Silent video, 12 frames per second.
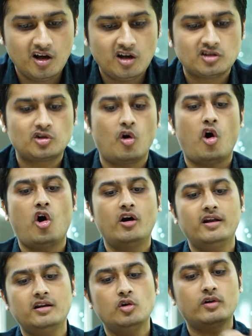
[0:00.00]
So
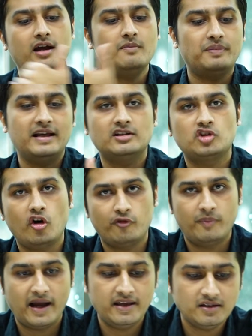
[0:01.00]
order you can place of
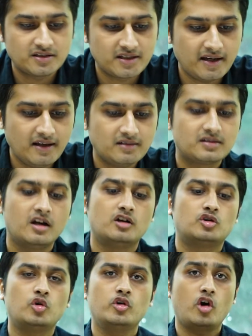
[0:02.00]
buying shares
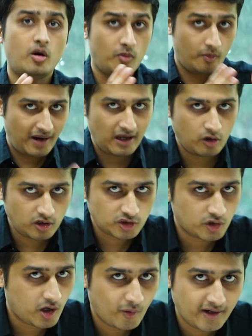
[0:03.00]
through your mobile
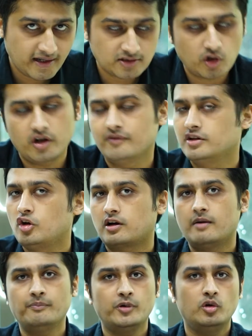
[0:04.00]
also nowadays, or even your
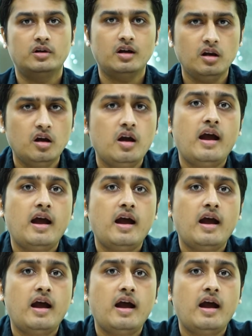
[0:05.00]
computer.